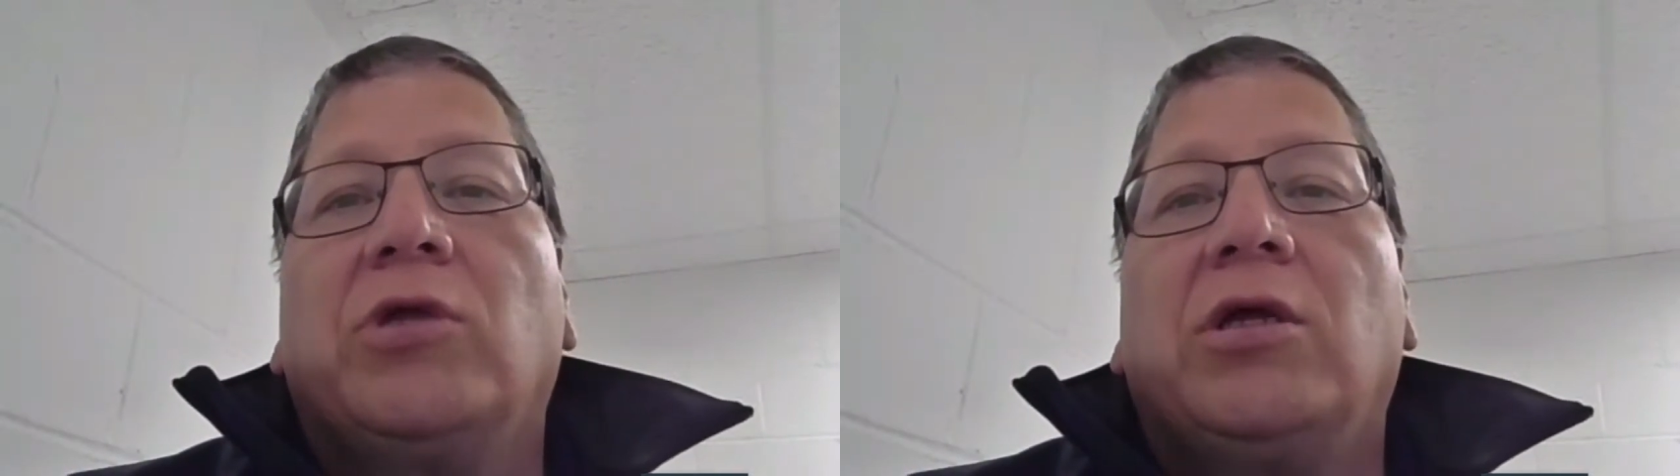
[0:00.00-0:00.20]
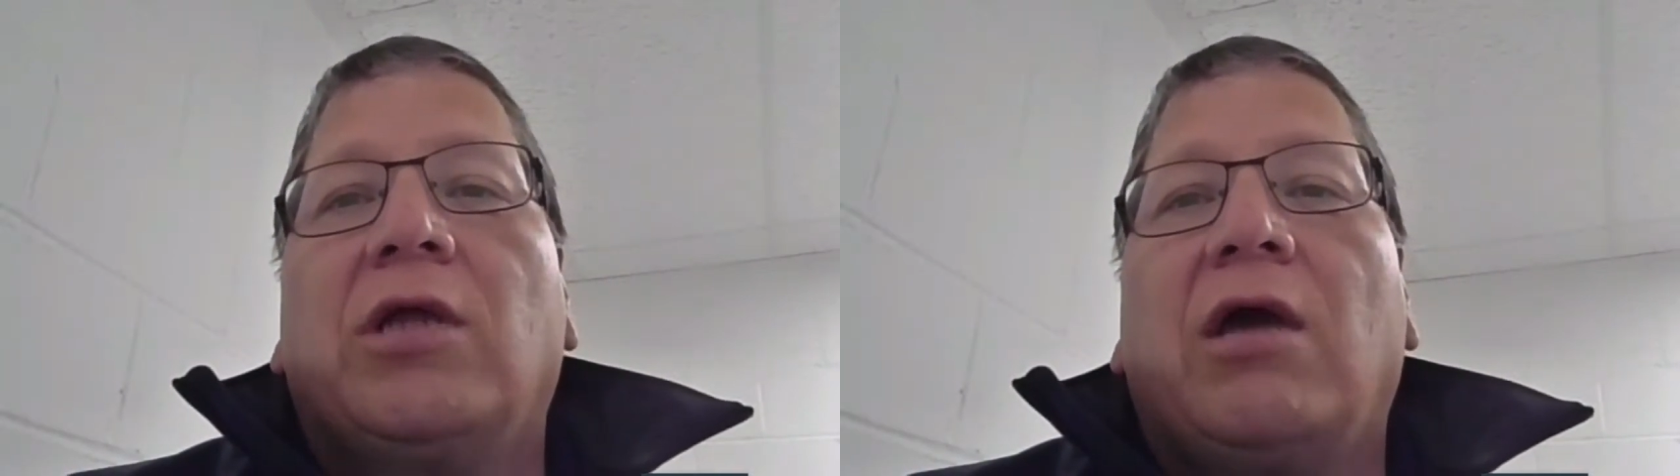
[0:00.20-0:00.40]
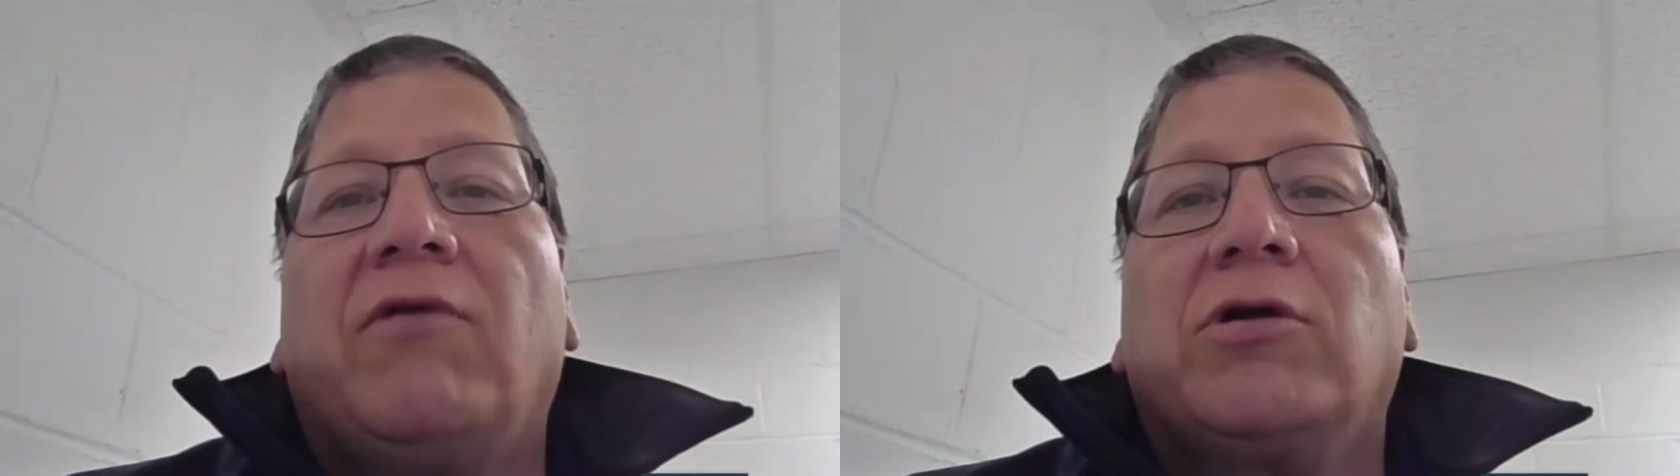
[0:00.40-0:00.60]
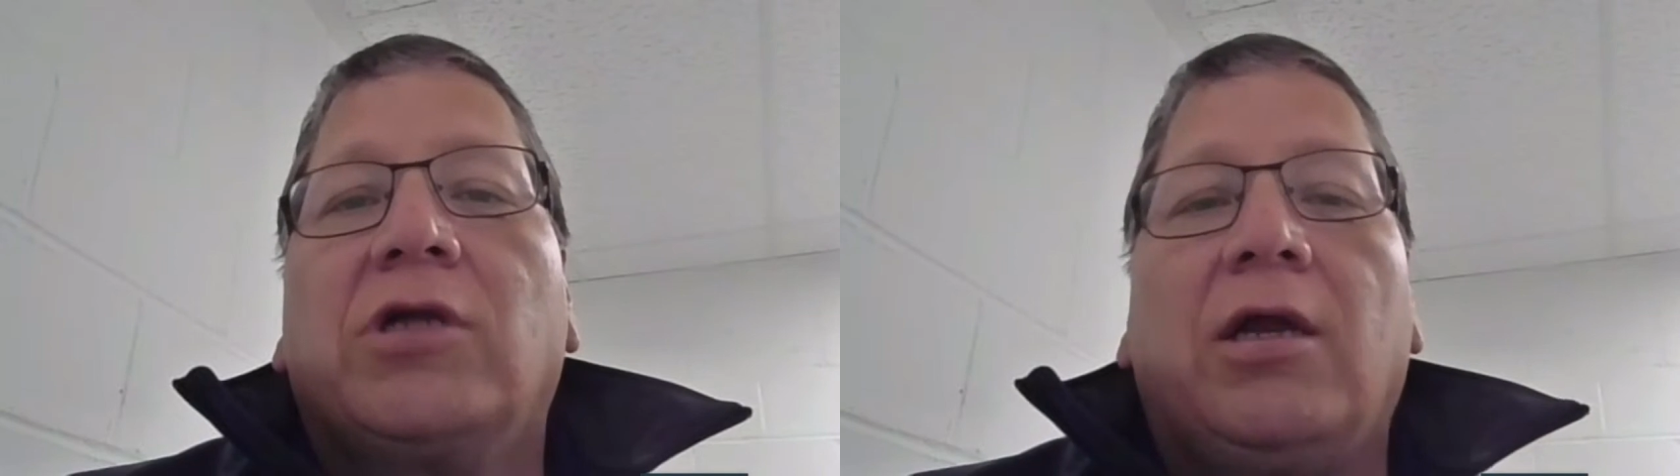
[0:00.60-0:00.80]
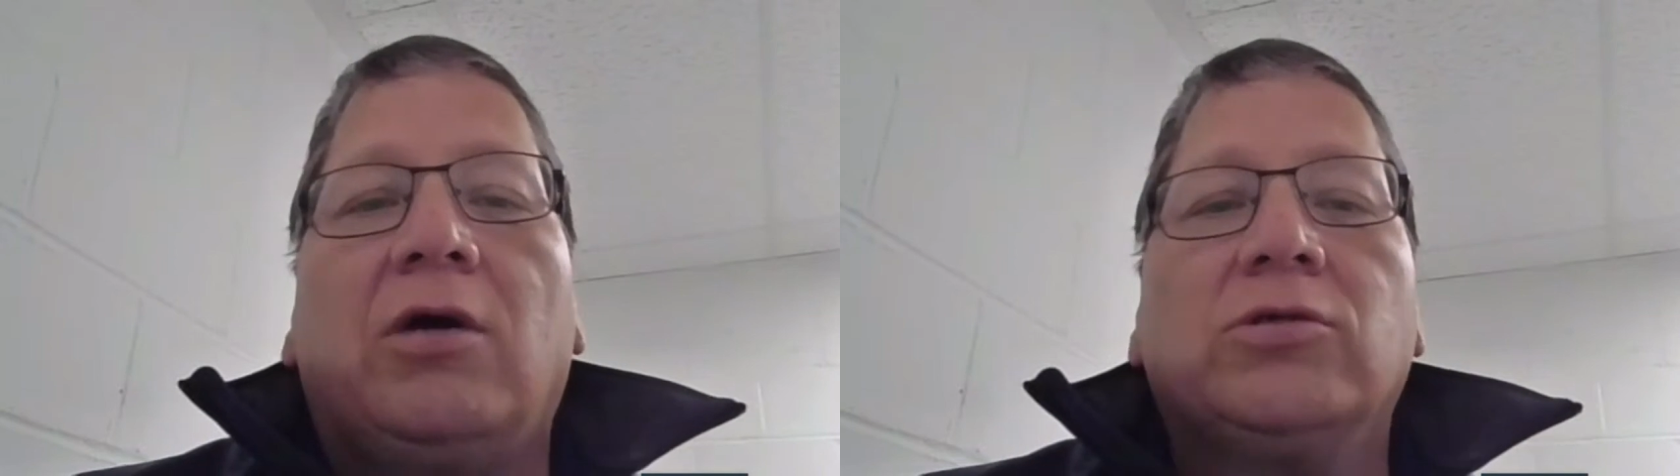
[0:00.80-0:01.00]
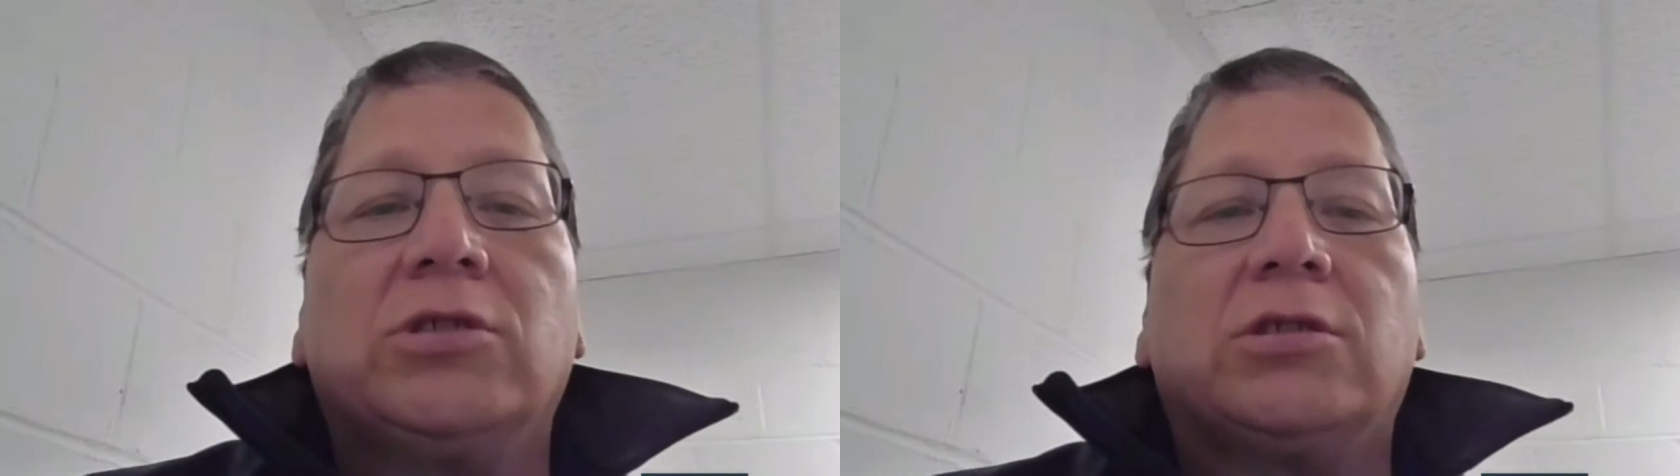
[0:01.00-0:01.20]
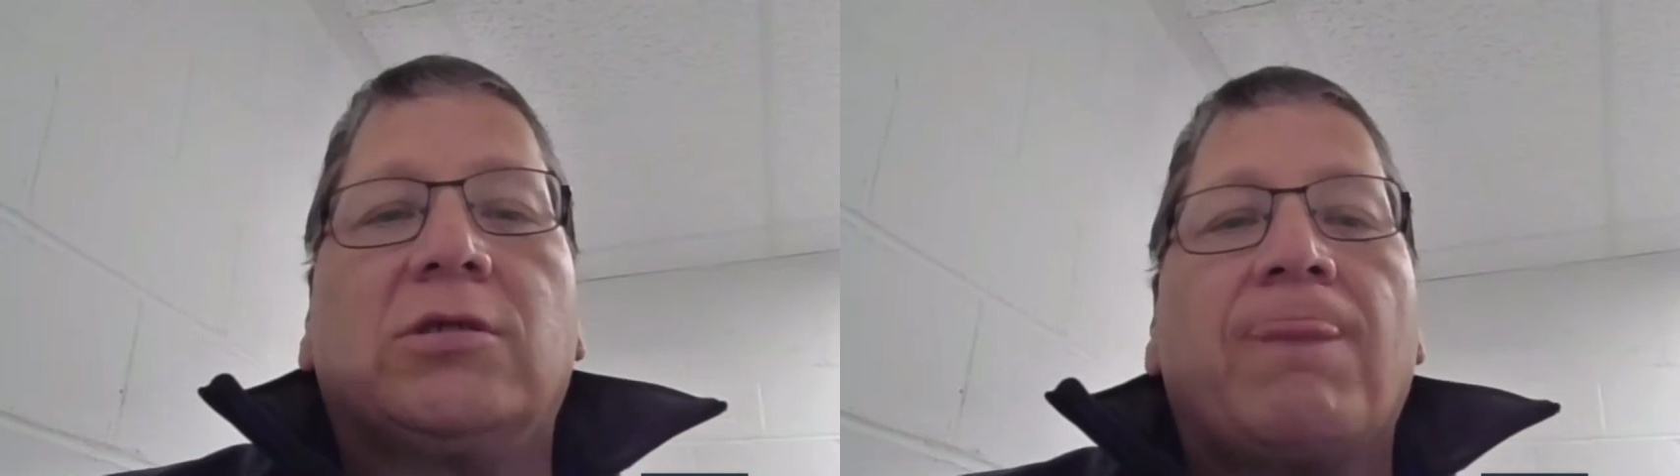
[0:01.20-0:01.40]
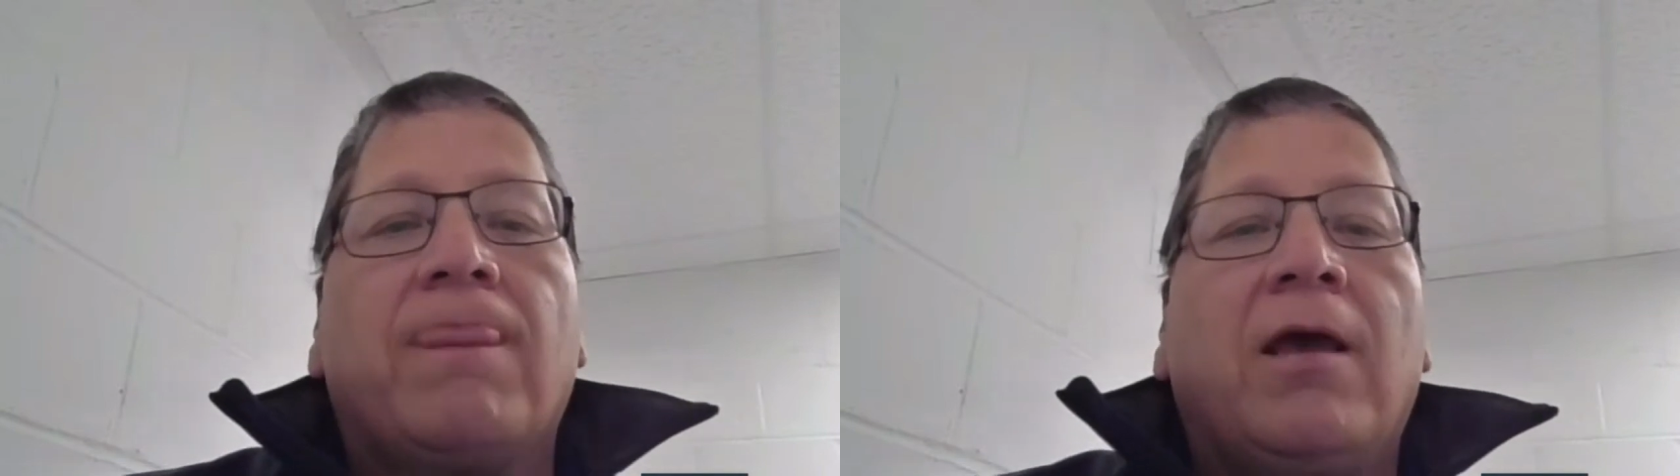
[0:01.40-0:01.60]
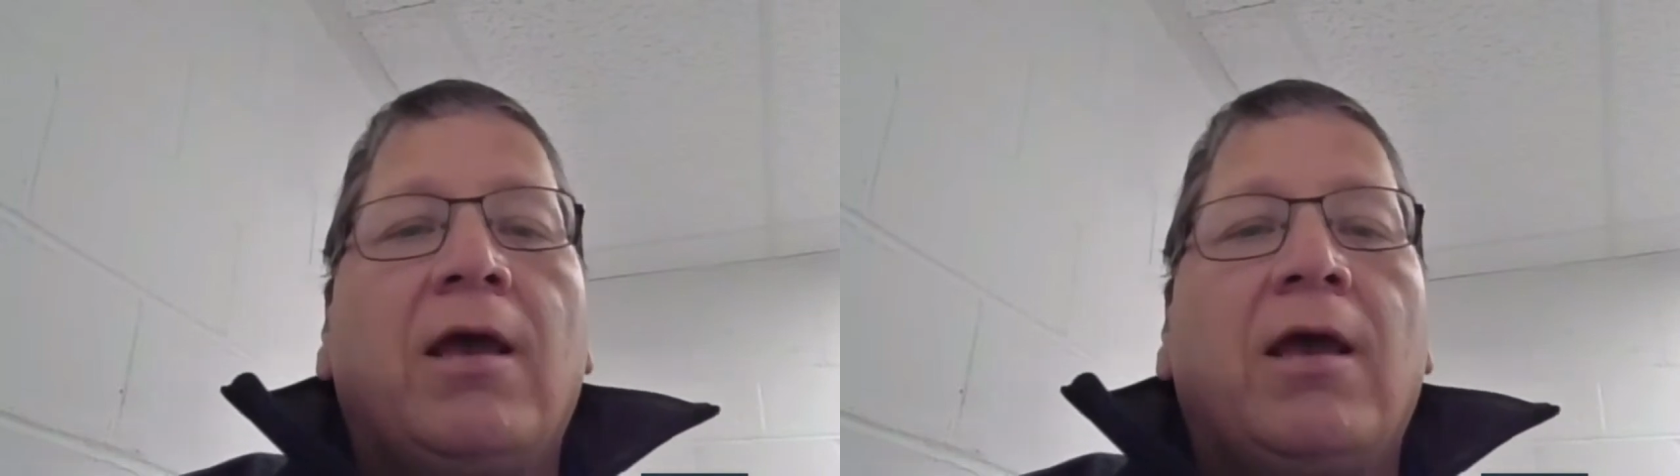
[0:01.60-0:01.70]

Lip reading: we didn't have airtight houses.